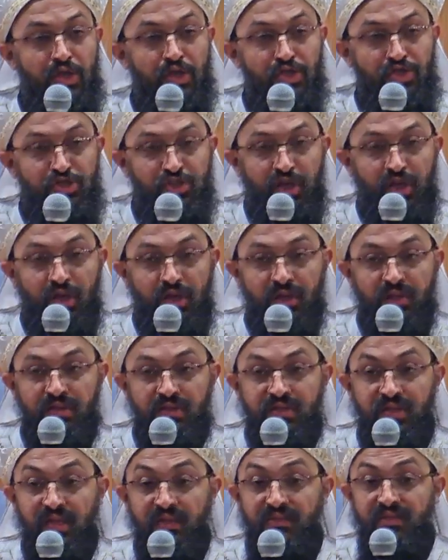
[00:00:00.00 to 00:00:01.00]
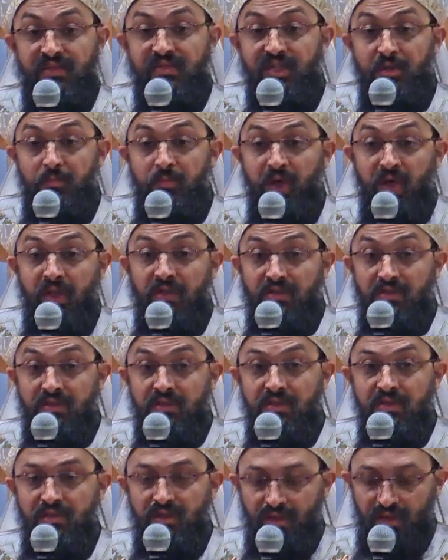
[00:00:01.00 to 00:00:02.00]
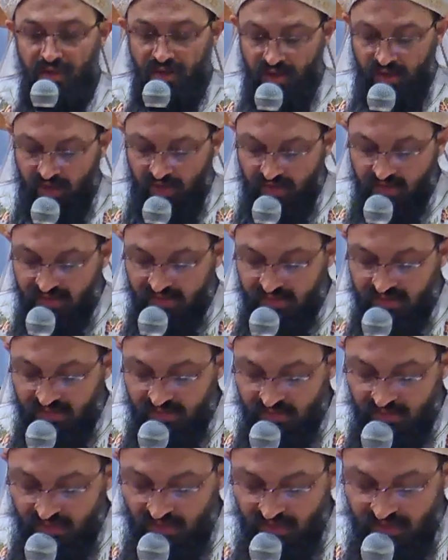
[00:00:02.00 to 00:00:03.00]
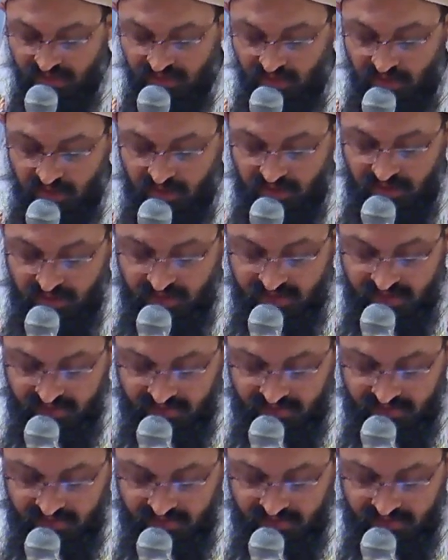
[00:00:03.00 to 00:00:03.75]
shines and dissipates his darkness.